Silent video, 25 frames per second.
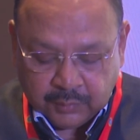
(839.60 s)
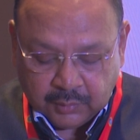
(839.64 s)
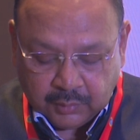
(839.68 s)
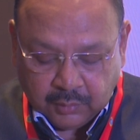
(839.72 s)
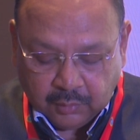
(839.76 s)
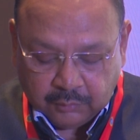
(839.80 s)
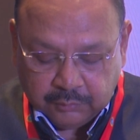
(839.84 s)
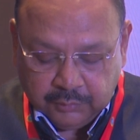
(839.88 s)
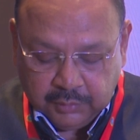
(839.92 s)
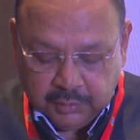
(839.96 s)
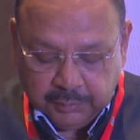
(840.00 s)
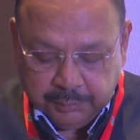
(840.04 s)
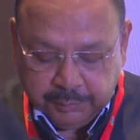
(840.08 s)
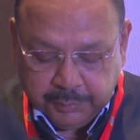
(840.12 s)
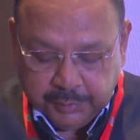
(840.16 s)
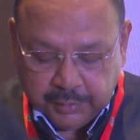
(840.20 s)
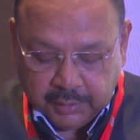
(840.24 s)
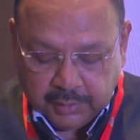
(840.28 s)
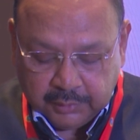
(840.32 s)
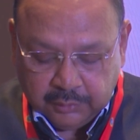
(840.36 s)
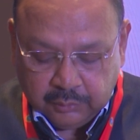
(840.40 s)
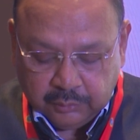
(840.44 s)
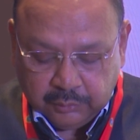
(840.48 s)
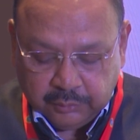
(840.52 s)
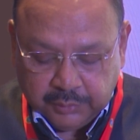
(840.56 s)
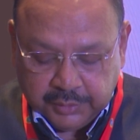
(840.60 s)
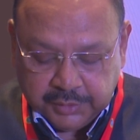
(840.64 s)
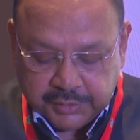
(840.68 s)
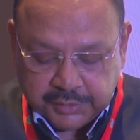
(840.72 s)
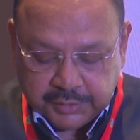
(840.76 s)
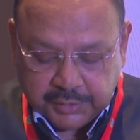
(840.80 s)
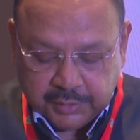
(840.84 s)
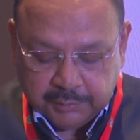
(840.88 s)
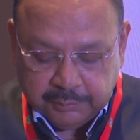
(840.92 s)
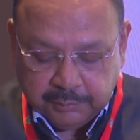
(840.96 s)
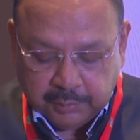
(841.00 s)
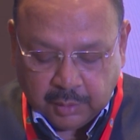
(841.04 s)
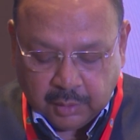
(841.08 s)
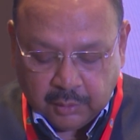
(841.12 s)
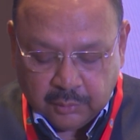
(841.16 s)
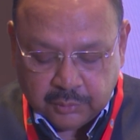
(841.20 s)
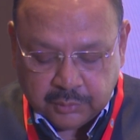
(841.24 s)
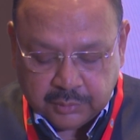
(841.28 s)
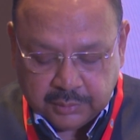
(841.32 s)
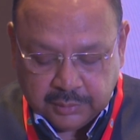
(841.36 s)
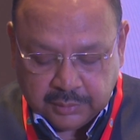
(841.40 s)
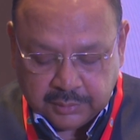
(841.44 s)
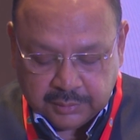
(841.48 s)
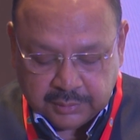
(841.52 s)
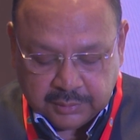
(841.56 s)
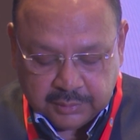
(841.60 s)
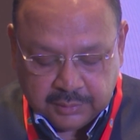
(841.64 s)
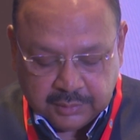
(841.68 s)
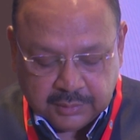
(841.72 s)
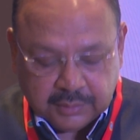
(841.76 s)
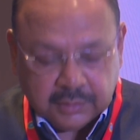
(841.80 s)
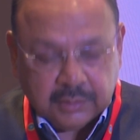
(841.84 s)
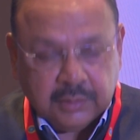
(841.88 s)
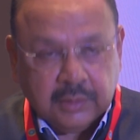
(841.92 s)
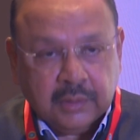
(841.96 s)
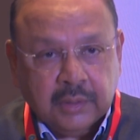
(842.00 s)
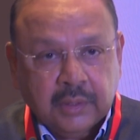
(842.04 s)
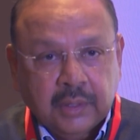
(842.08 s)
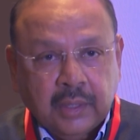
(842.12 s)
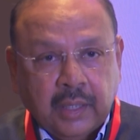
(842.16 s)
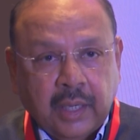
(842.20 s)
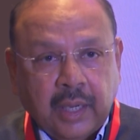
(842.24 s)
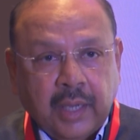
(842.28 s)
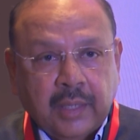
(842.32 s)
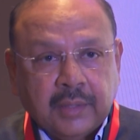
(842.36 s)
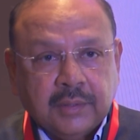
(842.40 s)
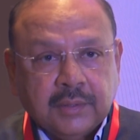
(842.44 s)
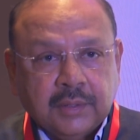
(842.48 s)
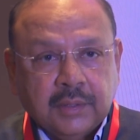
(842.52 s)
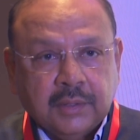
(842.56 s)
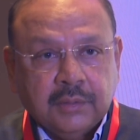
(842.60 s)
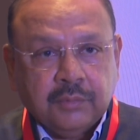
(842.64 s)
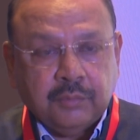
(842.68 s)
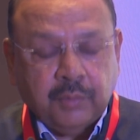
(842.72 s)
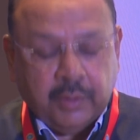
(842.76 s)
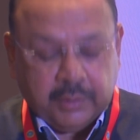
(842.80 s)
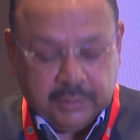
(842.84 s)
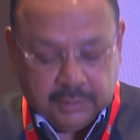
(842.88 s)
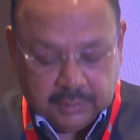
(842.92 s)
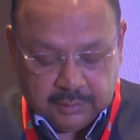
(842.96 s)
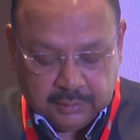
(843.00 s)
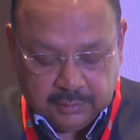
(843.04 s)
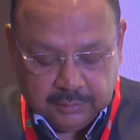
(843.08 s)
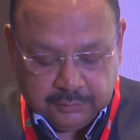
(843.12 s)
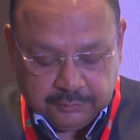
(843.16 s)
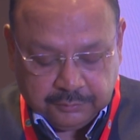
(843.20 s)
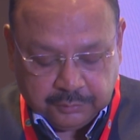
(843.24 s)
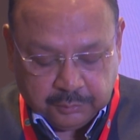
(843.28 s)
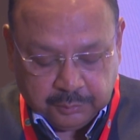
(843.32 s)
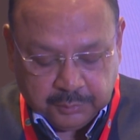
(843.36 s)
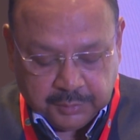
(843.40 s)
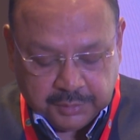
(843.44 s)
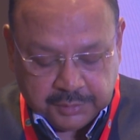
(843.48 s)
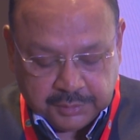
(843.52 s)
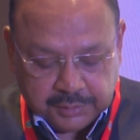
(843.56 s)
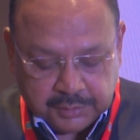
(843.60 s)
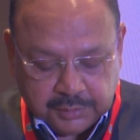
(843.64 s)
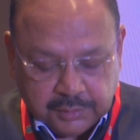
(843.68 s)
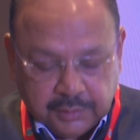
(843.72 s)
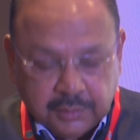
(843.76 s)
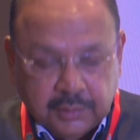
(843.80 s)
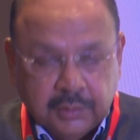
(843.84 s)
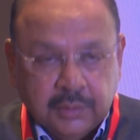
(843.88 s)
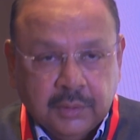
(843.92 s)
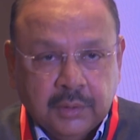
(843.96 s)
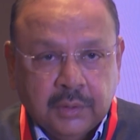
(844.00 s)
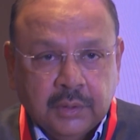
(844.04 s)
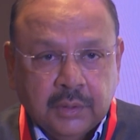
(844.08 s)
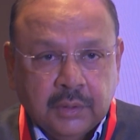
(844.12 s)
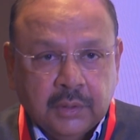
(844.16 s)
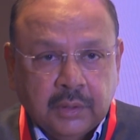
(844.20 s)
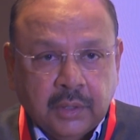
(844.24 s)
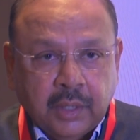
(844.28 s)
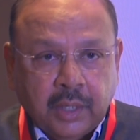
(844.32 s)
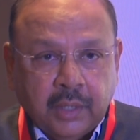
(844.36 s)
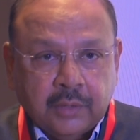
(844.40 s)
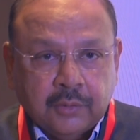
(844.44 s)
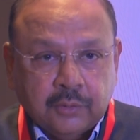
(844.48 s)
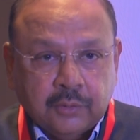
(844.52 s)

of DPI to reshape how citizens access vital information and